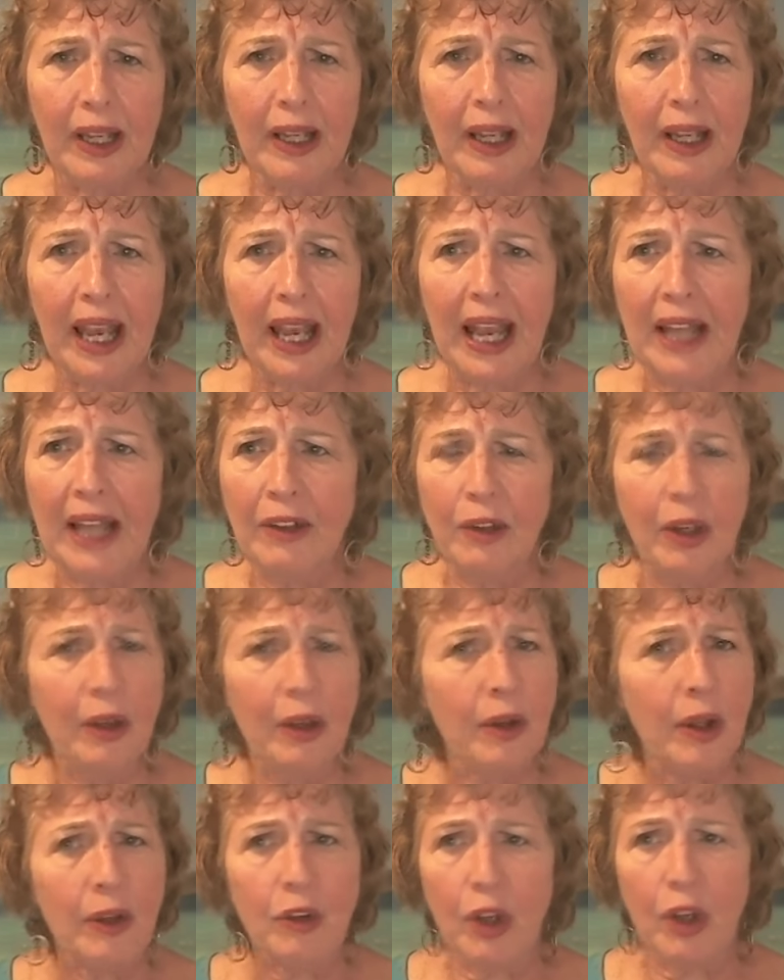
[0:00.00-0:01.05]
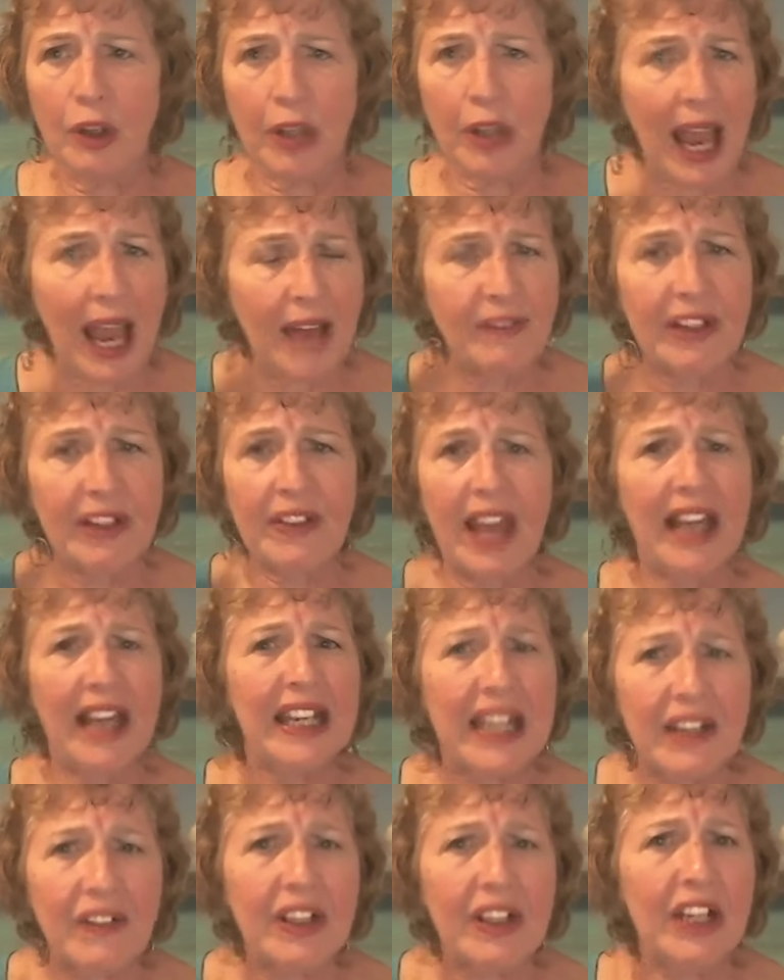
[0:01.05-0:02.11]
and having that
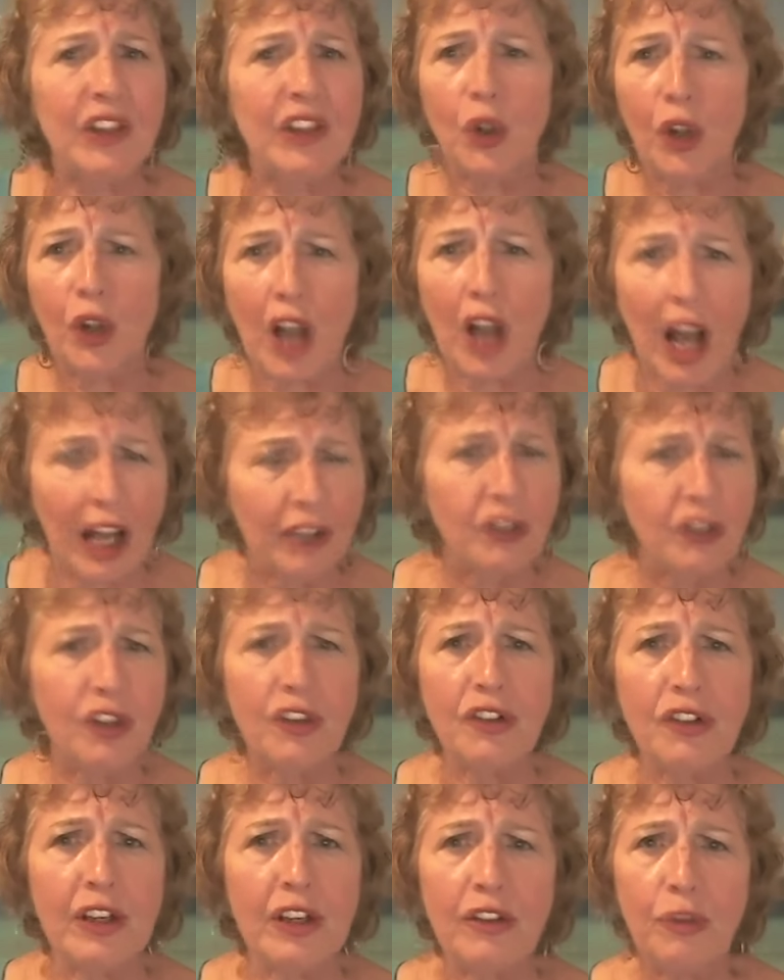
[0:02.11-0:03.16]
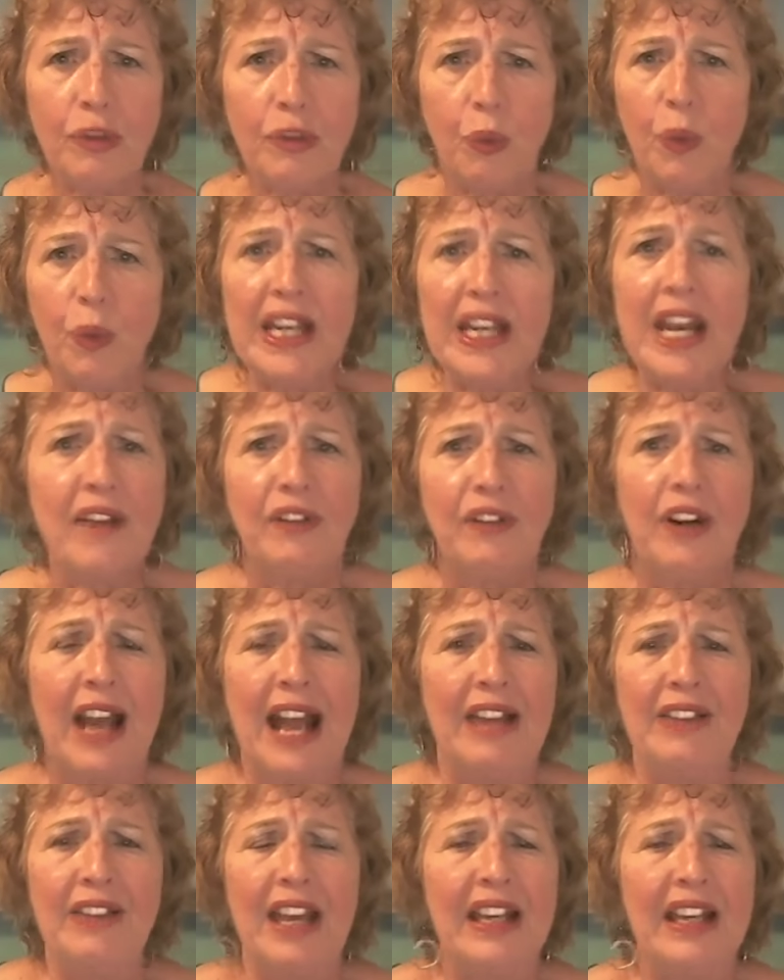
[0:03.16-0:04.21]
even in your consciousness? We never had
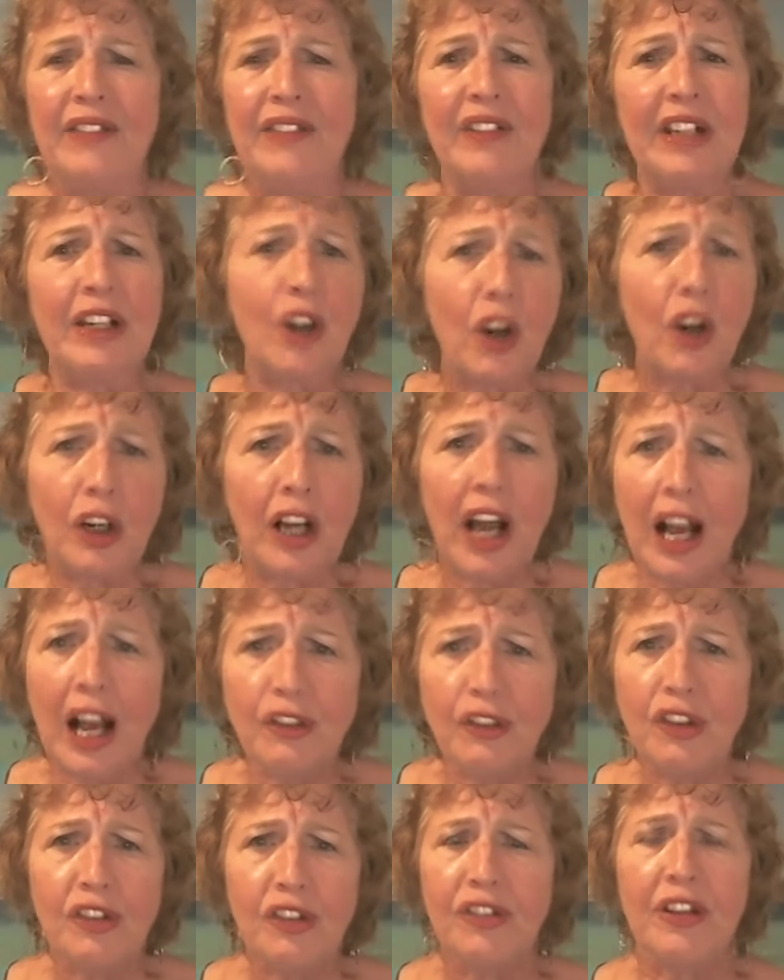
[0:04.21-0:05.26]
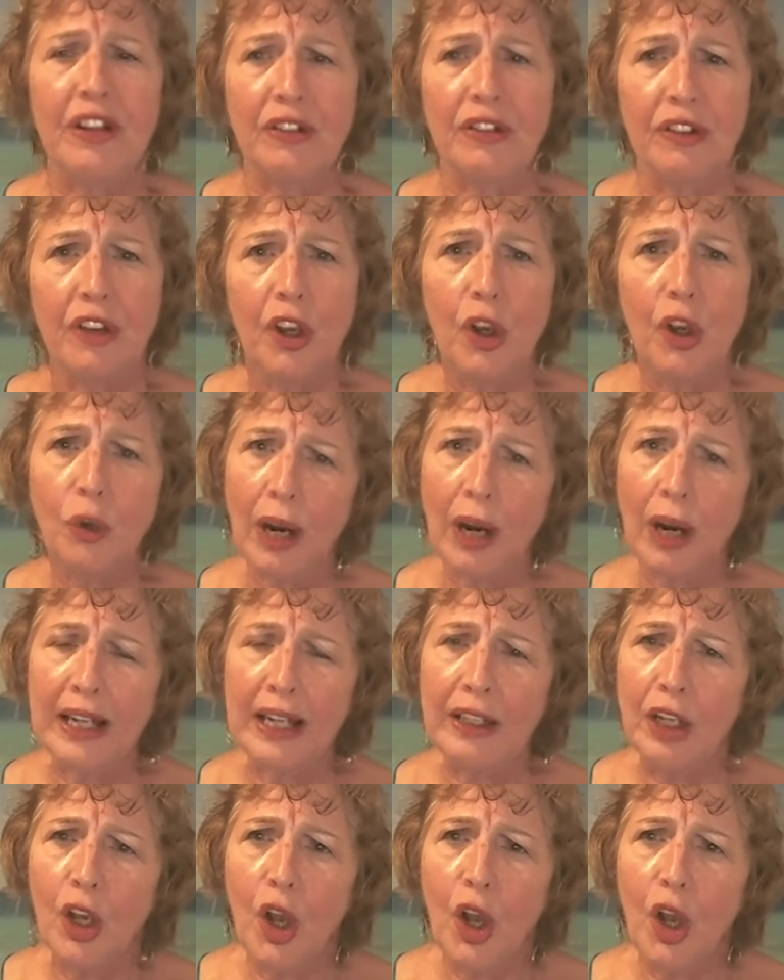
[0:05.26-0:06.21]
that even in our consciousness, right?